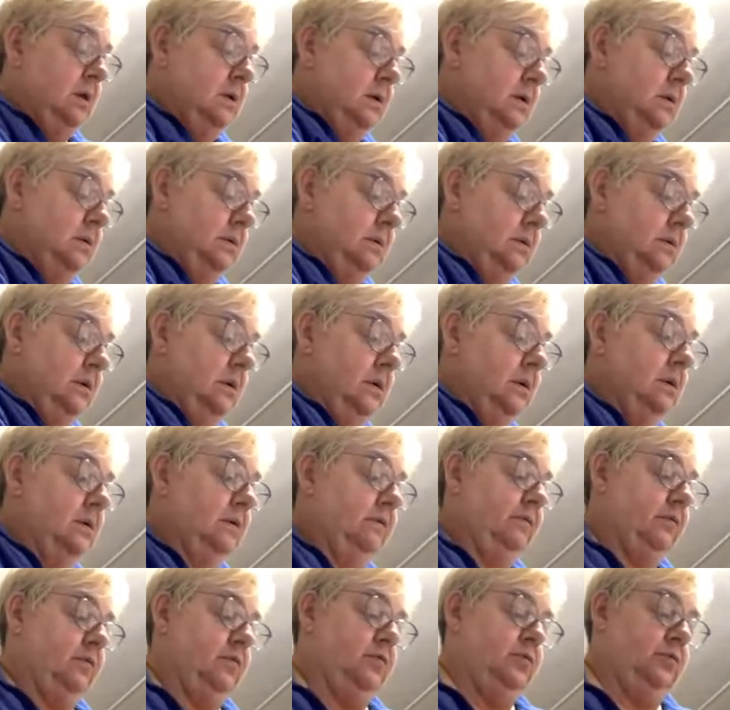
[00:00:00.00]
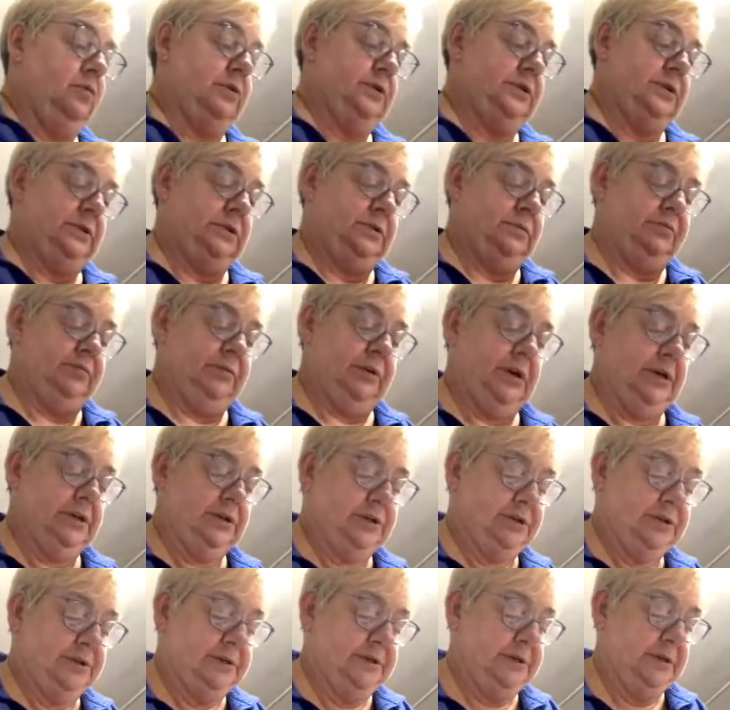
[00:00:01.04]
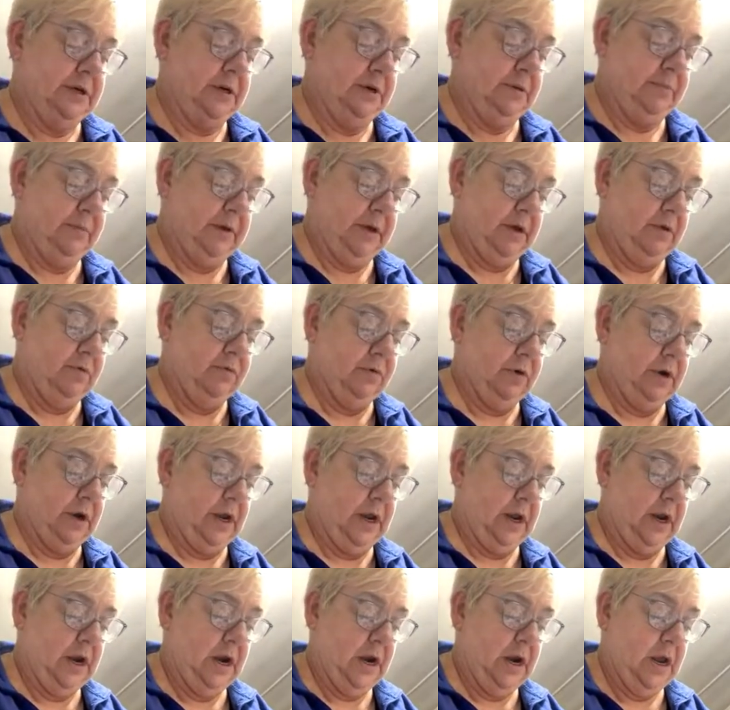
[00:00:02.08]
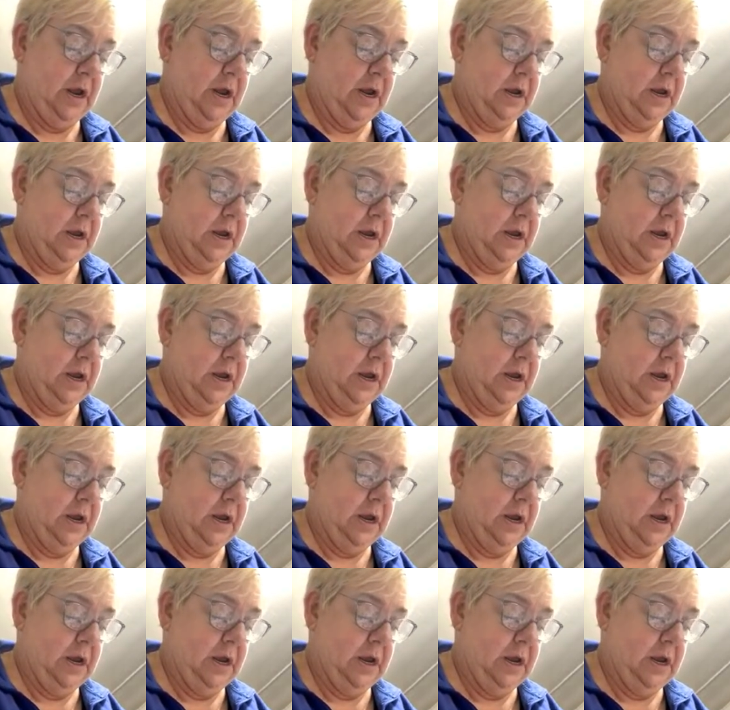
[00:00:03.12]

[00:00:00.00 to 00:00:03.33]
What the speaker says: of course, the branch is going to be green.